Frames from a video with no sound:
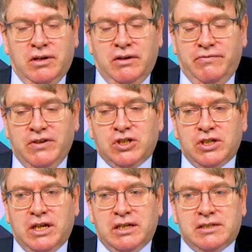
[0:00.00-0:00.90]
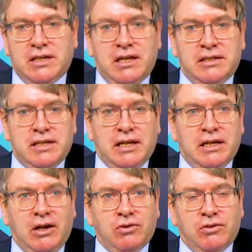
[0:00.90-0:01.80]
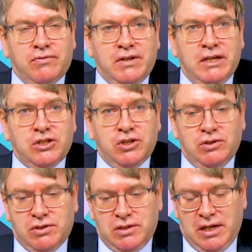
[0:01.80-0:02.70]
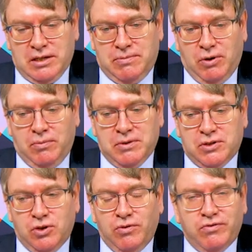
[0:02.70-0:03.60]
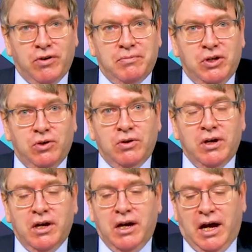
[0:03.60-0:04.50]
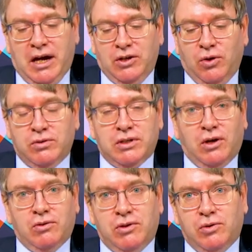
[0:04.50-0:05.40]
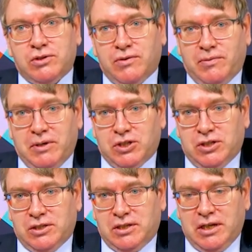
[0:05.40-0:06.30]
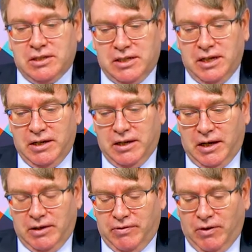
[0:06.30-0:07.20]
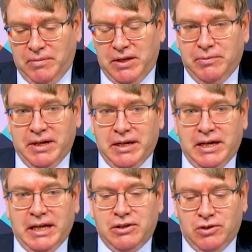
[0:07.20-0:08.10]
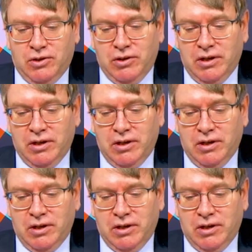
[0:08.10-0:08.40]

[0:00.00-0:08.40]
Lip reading: vision and setting out of the issues, as we always know from you. I note down loads of questions and I see kind of how many we can get to.